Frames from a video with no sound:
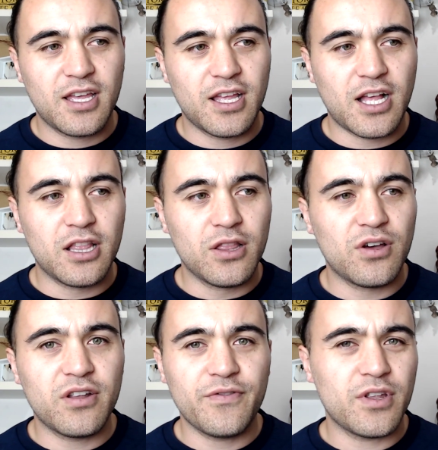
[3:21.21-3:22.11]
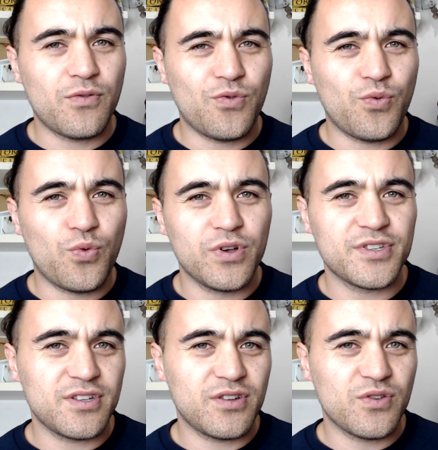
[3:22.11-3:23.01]
a lot of it
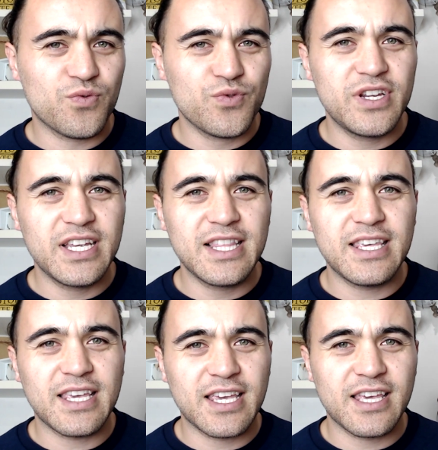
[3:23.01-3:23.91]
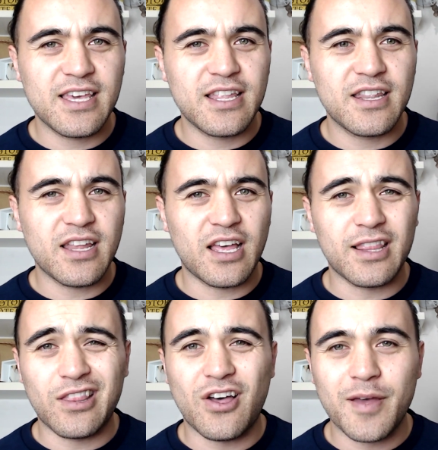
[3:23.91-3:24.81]
wasn't really in
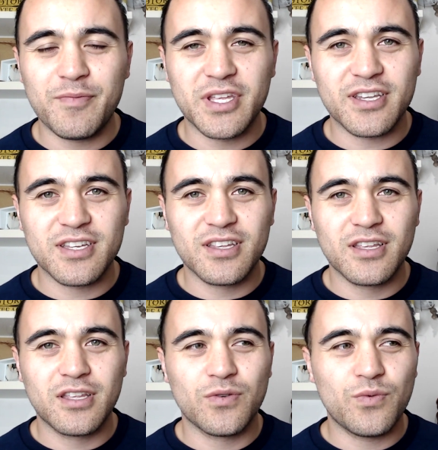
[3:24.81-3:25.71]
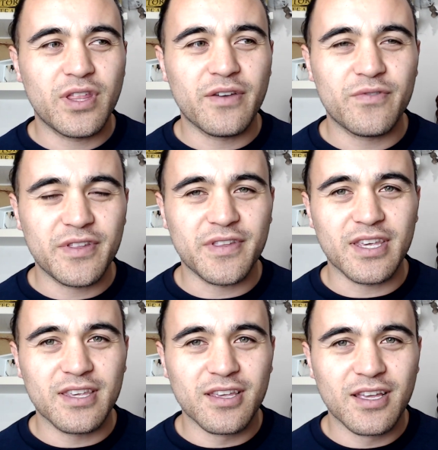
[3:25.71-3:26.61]
alignment with
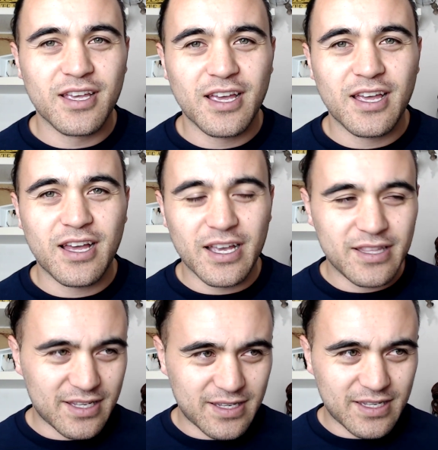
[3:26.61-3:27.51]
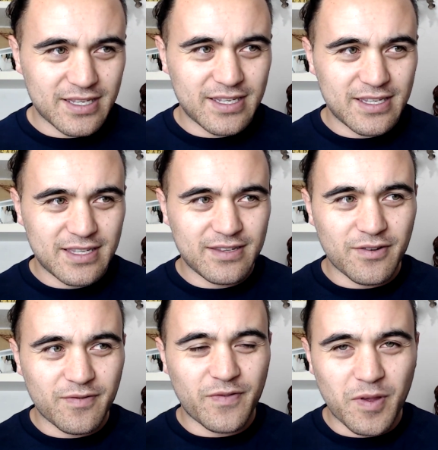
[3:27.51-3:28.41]
everything. I had this sort
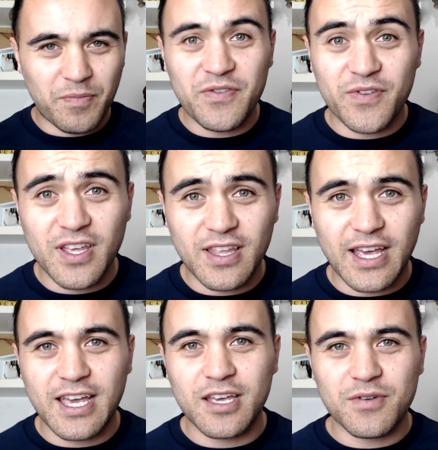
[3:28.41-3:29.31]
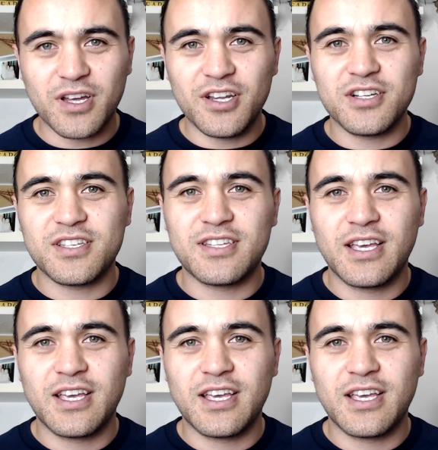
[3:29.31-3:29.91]
of epiphany that, hey, I'm kind of just